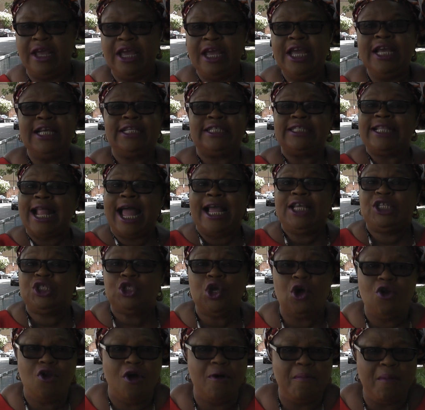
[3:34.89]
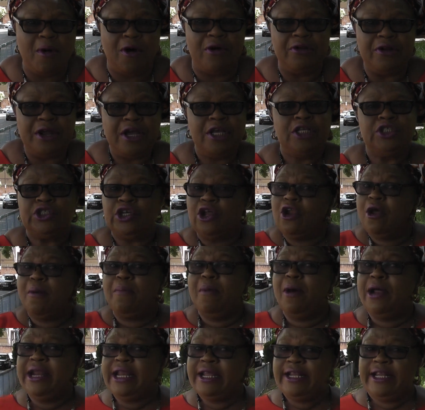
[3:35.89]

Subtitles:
He's like Solomon. Solomon